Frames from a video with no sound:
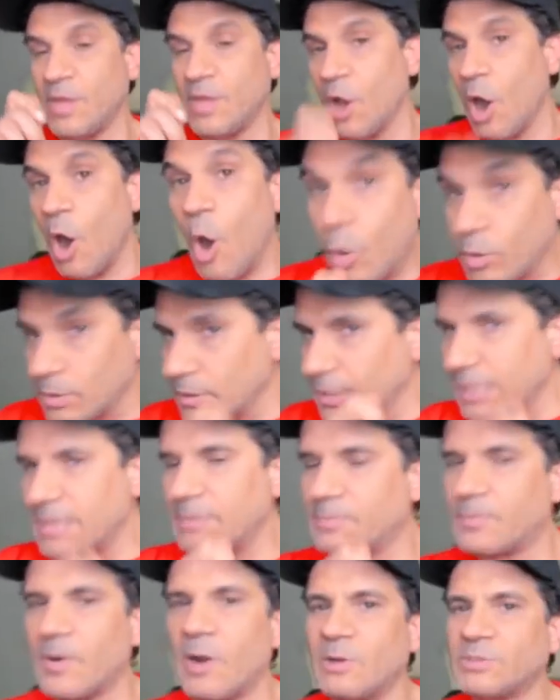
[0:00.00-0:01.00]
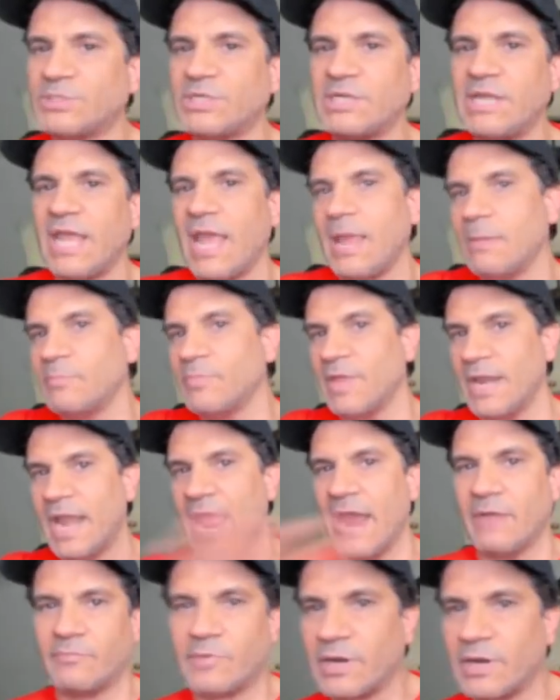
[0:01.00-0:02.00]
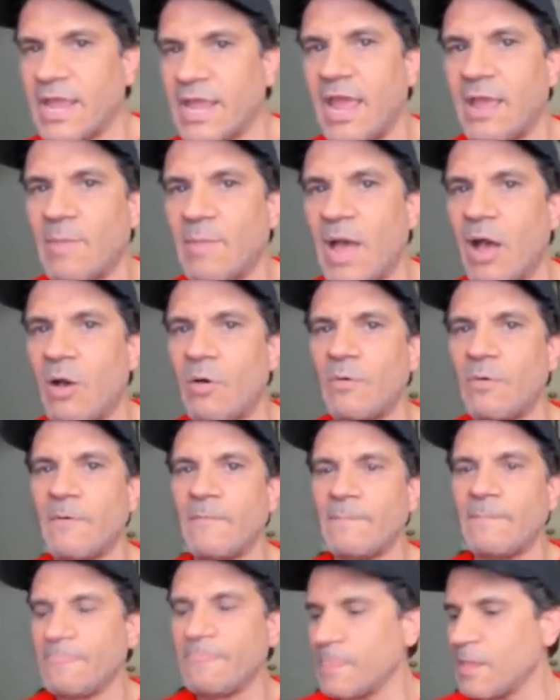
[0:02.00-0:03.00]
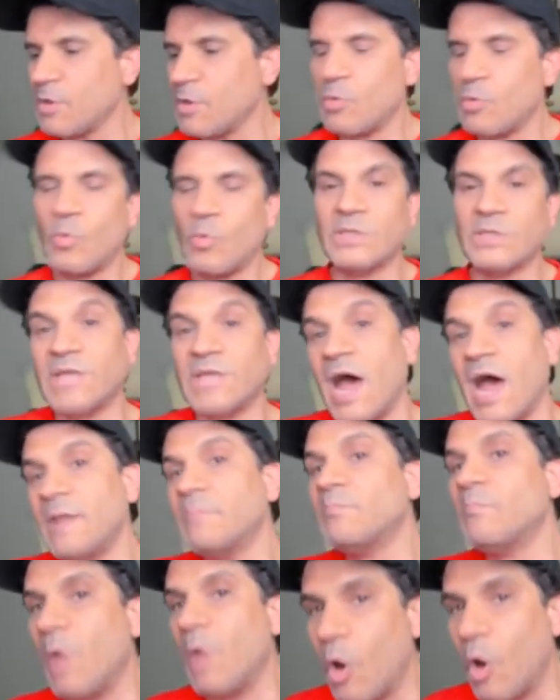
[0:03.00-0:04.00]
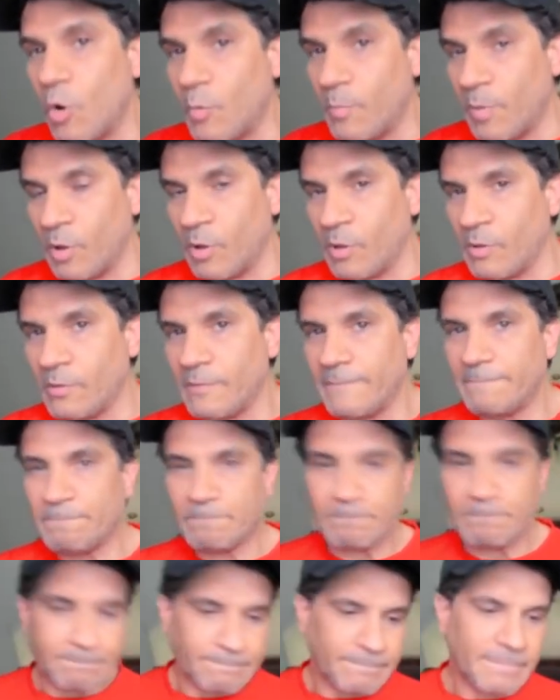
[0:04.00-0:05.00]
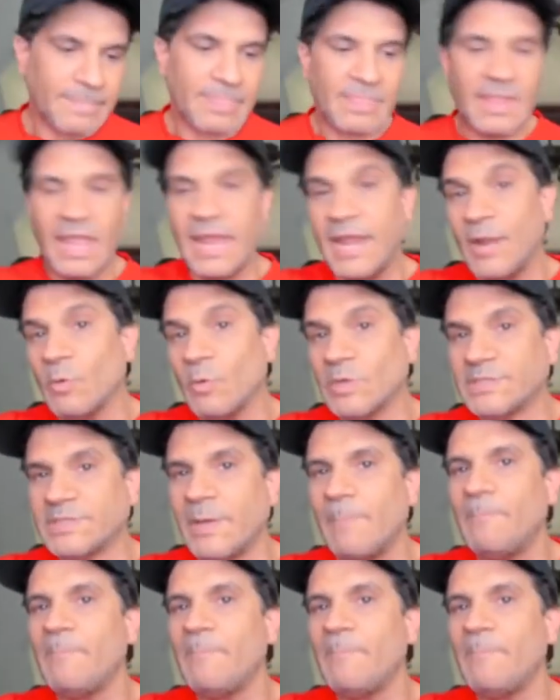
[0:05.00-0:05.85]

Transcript: only Frozen game that ever came out was on mobile, and it was a